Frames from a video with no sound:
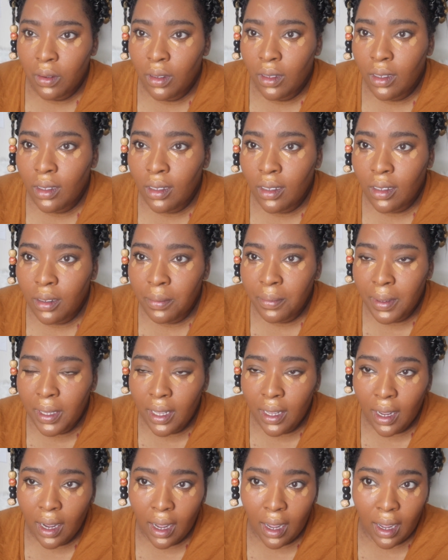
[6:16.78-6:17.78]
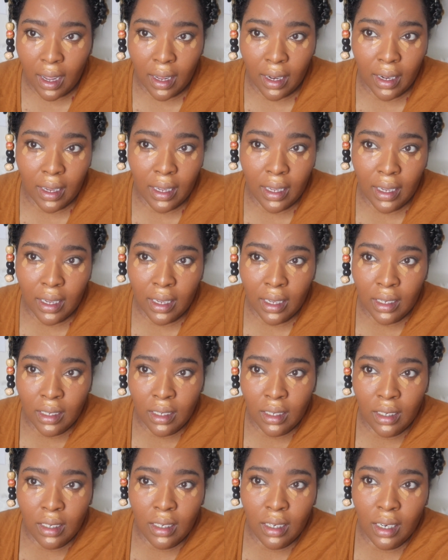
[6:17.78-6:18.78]
this is me
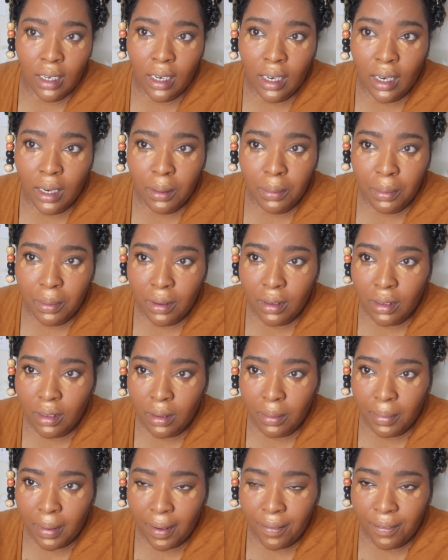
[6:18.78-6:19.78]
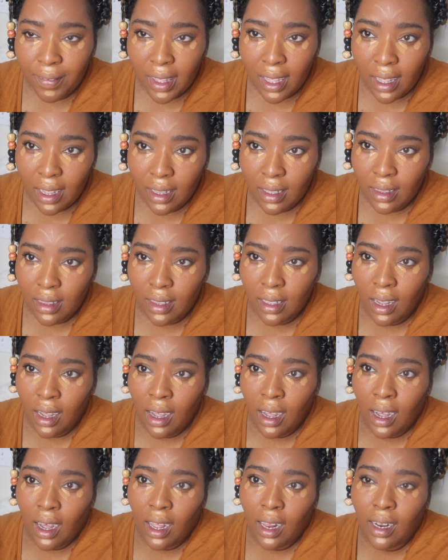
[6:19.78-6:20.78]
highlighting the high points of my face.
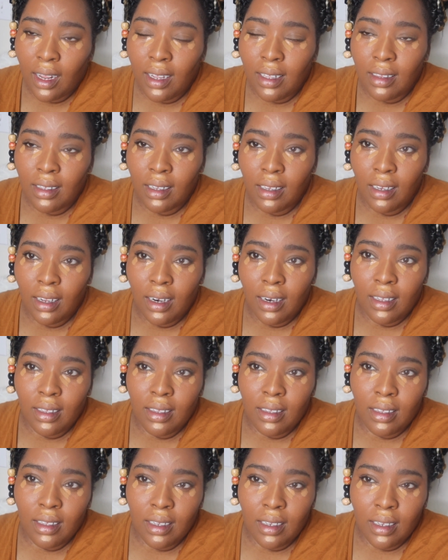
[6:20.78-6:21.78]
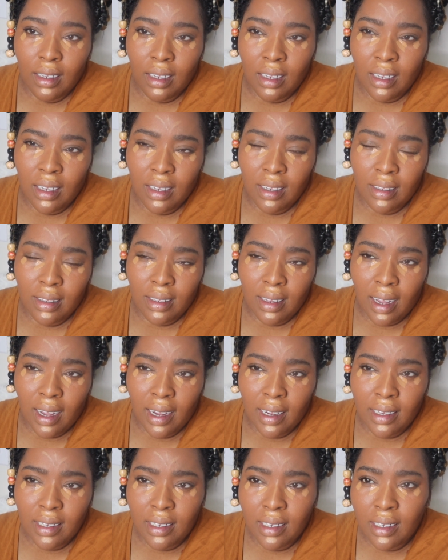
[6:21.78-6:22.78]
I like to let it sit and get
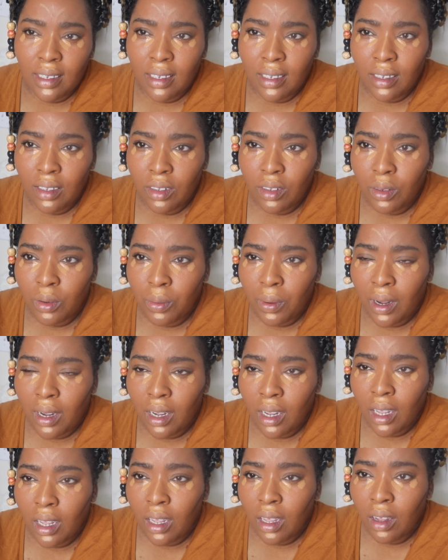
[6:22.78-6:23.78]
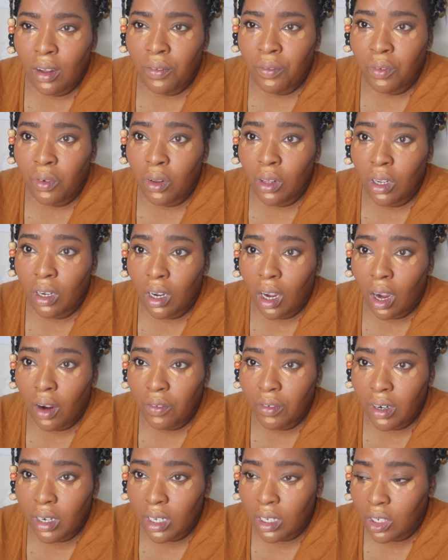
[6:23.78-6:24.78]
tacky so I can get a fuller
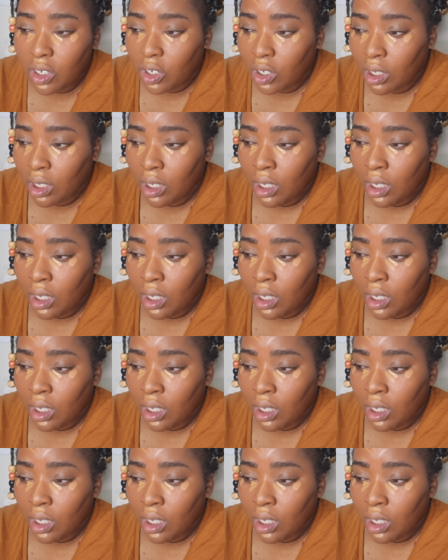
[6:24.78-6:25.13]
coverage.